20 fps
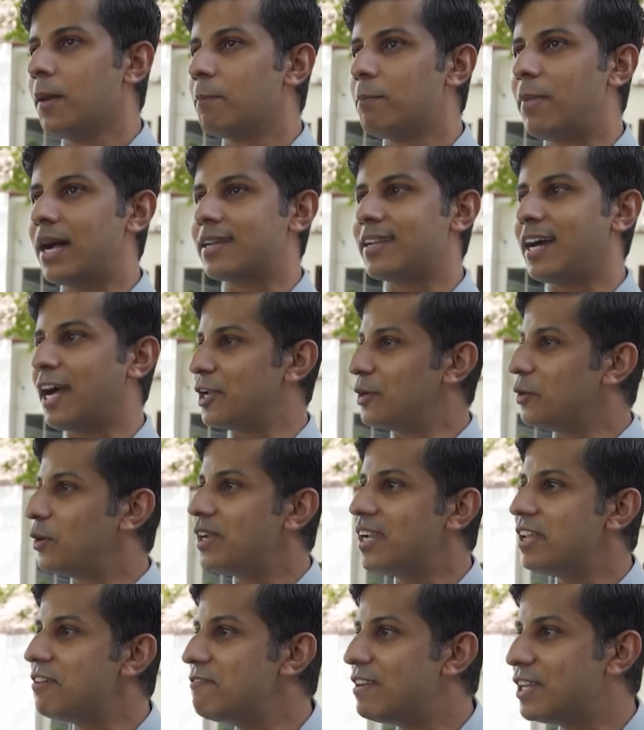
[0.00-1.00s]
But I
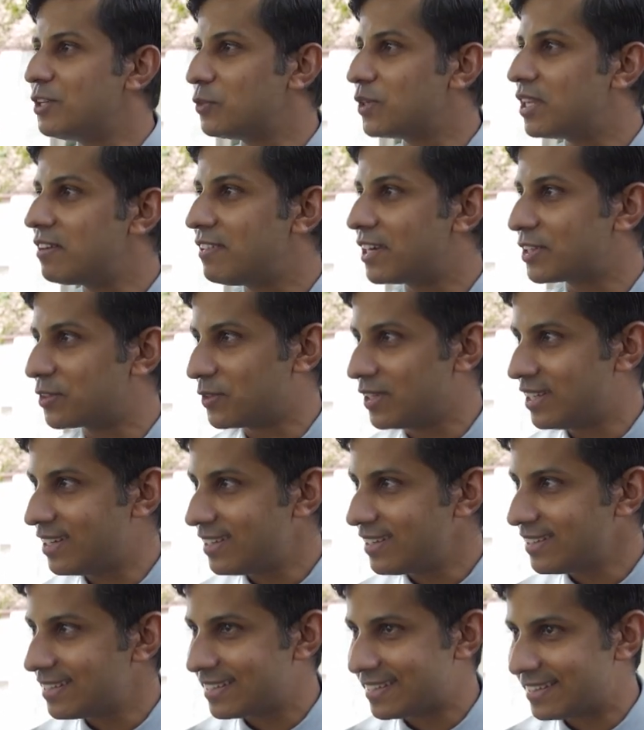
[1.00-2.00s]
don't live in
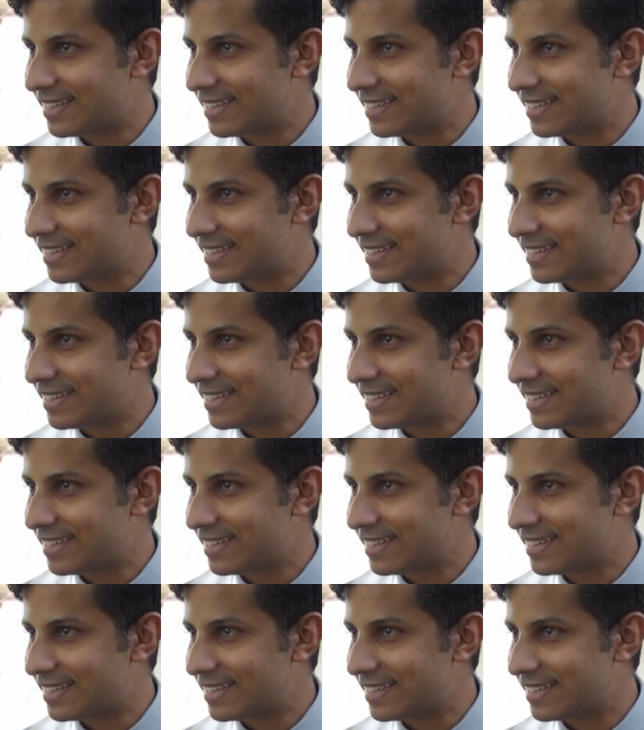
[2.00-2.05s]
Unawatuna.